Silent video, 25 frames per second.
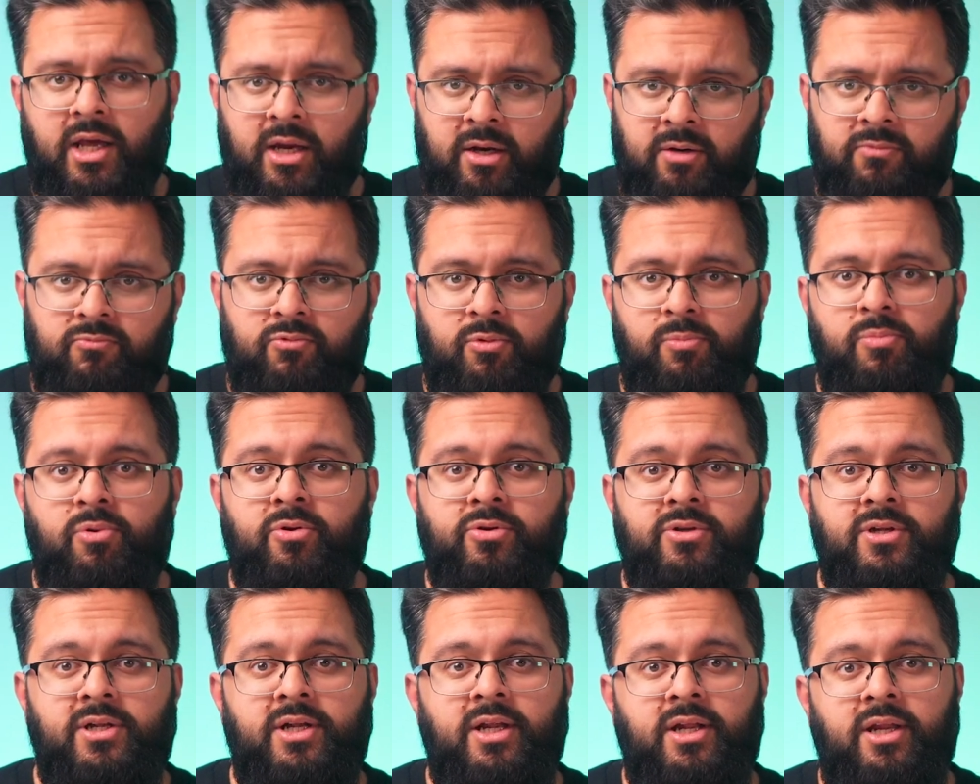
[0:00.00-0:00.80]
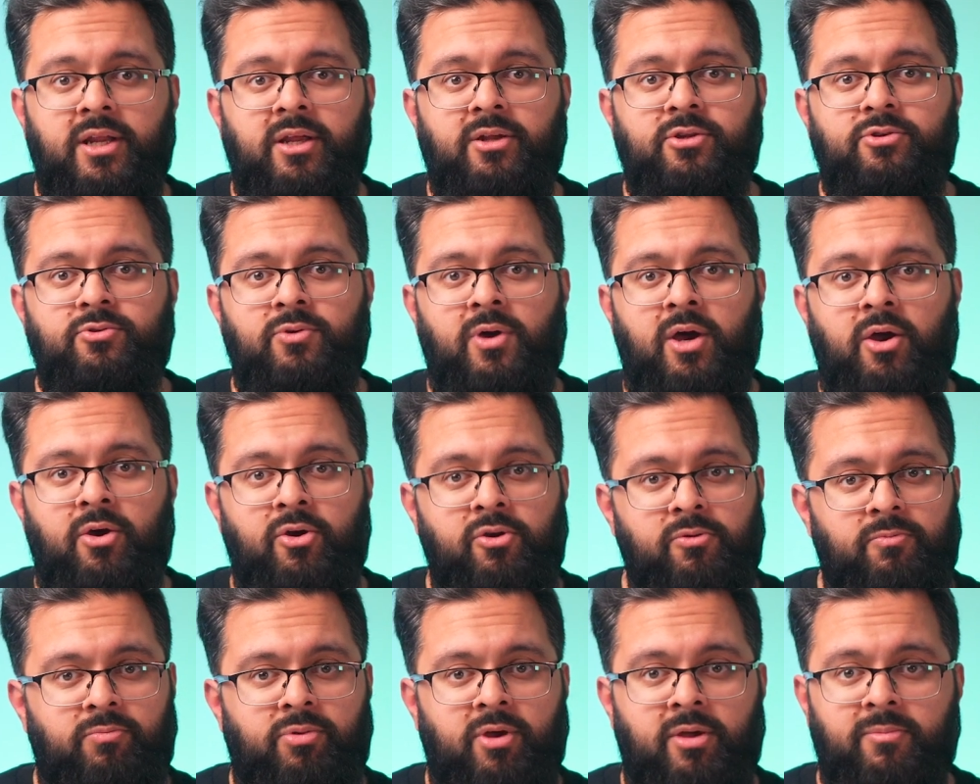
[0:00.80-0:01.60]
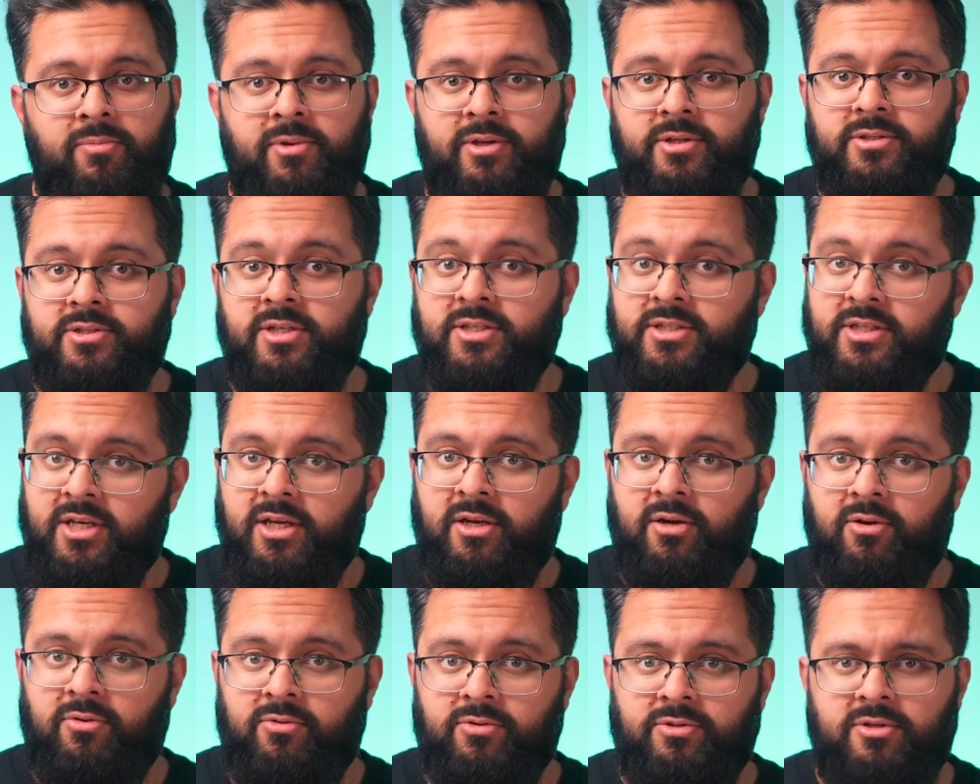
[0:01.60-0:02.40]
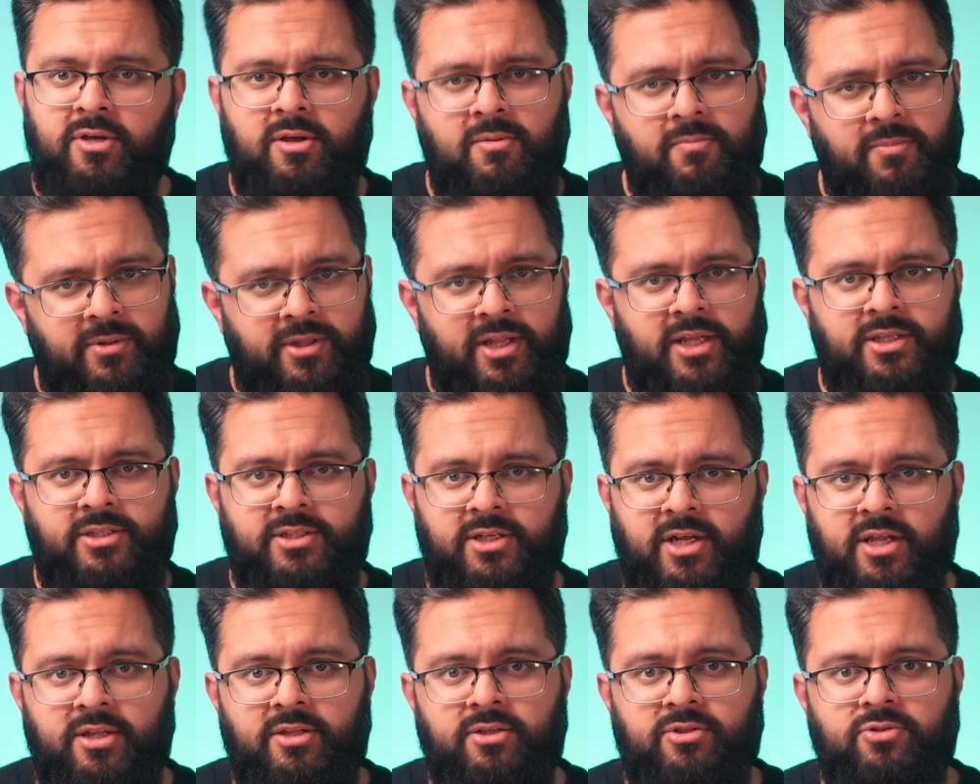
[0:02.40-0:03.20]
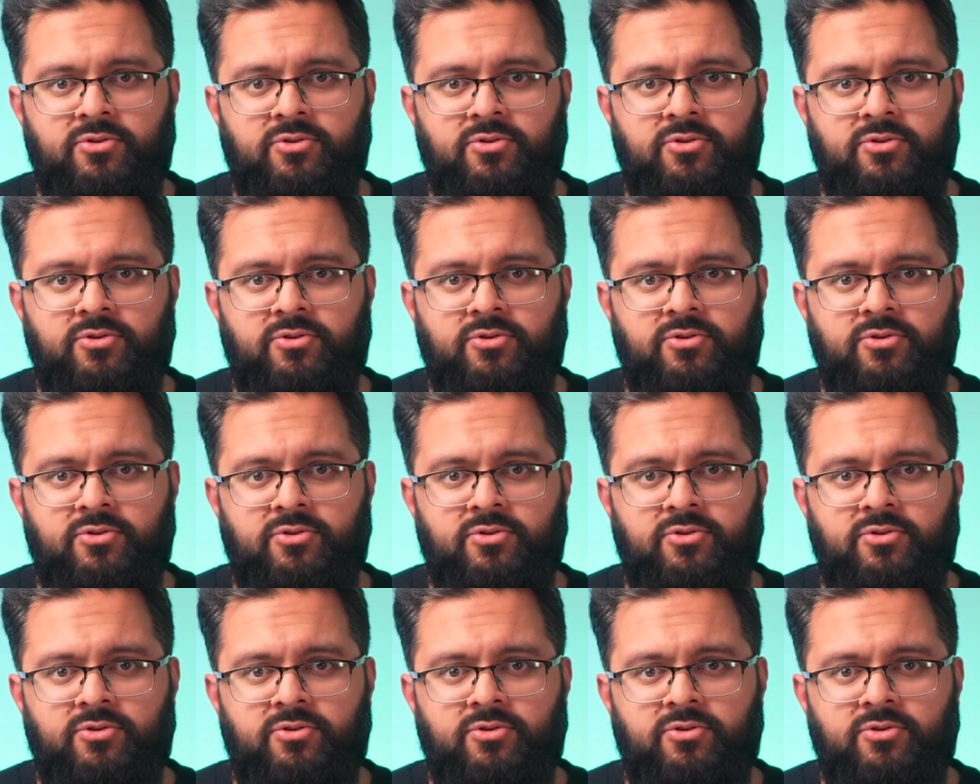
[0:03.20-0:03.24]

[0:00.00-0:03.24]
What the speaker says: and reportedly linked to our own Prime Minister's in-laws, but that's another